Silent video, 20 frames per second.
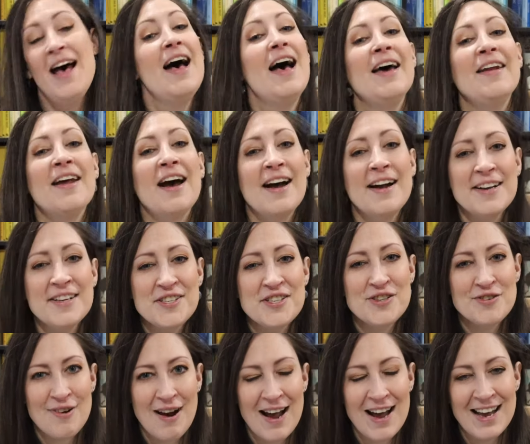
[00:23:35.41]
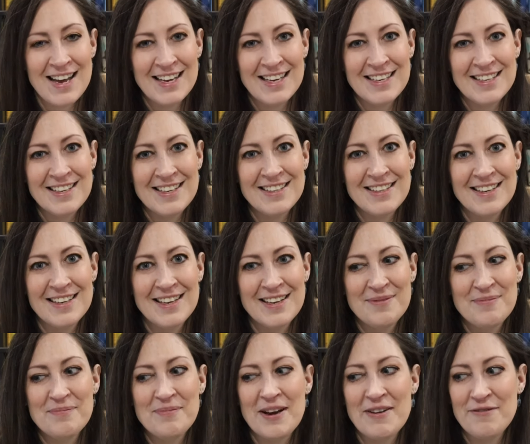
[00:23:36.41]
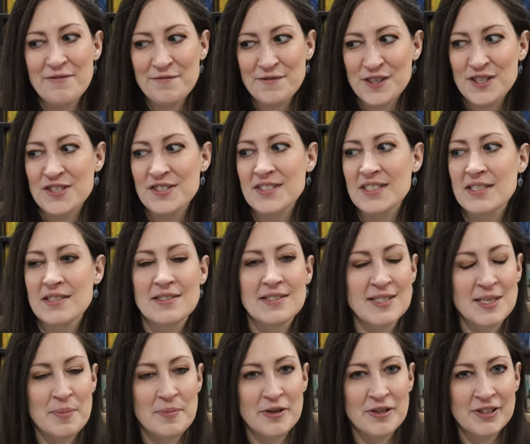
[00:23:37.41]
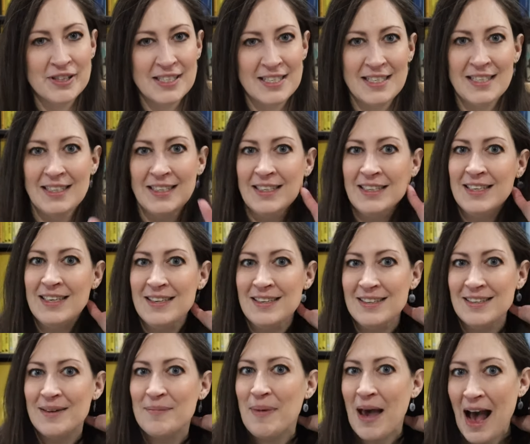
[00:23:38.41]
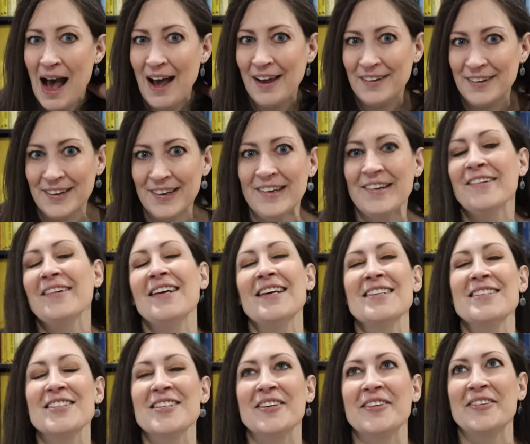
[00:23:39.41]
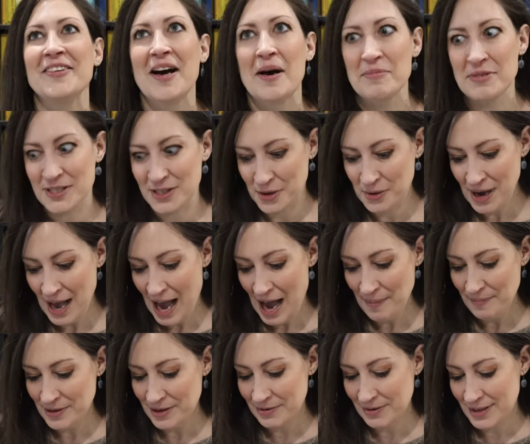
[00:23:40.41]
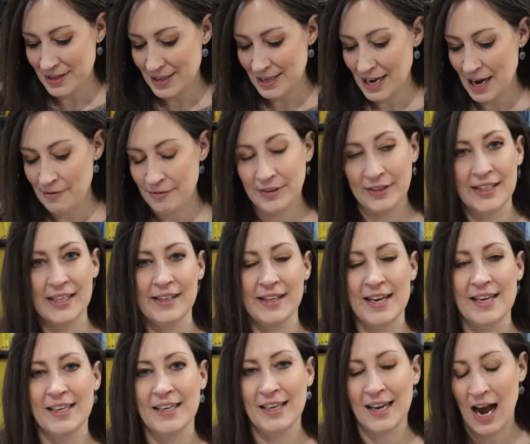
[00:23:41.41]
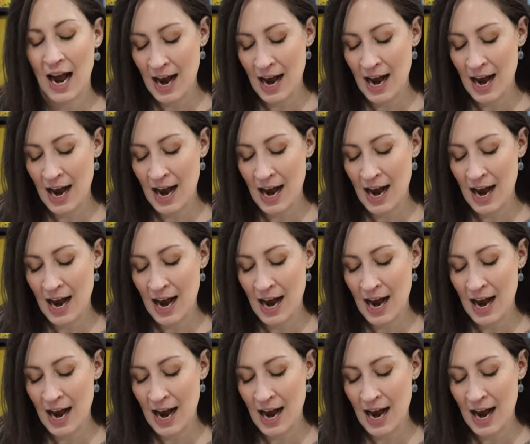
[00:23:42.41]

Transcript: And i tried my first Summer Lee pattern. So I'm so happy with it. I really like it.